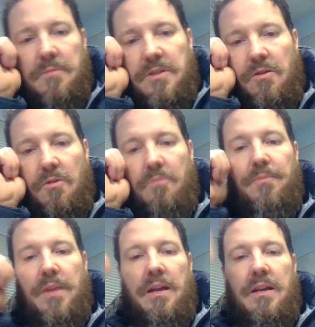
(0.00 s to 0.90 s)
So
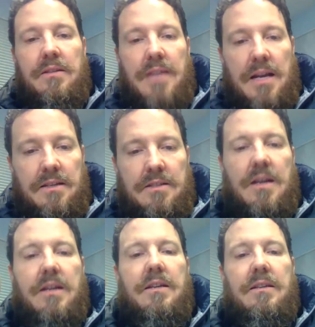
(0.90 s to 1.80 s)
that's
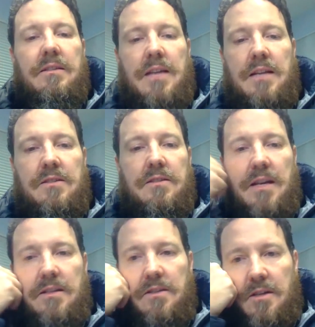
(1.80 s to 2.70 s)
exciting. That's
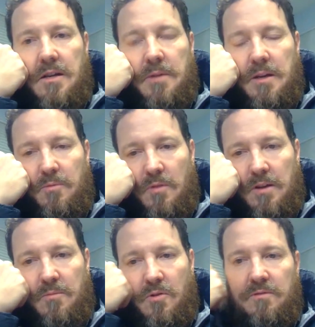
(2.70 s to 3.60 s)
coming up. We'll
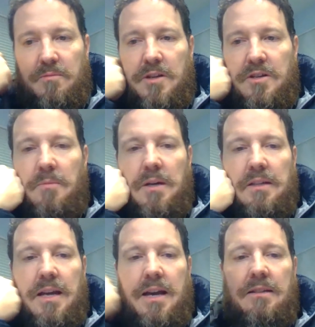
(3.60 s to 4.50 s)
have more information
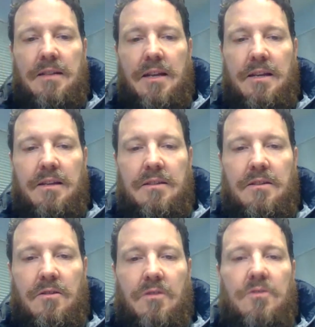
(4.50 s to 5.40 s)
about that,
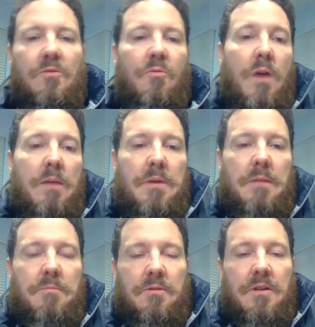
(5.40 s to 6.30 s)
and also the white
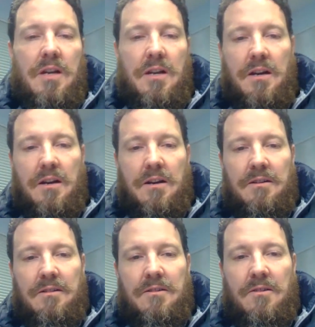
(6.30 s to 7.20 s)
paper.
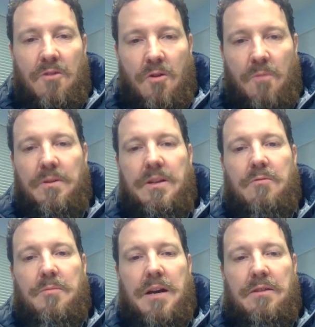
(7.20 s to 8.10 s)
Hopefully,
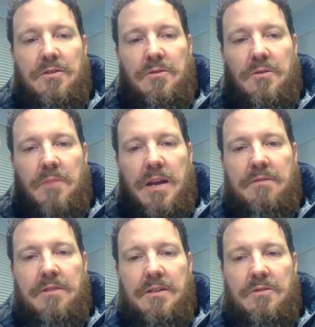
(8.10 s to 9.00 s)
it will be out soon. We
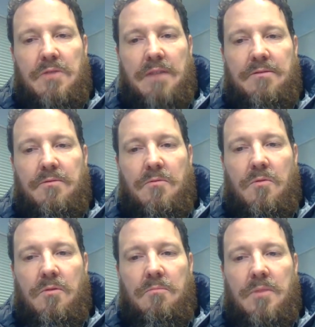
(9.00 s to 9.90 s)
have it in draft
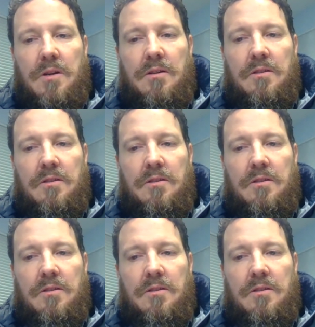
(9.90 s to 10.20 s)
form.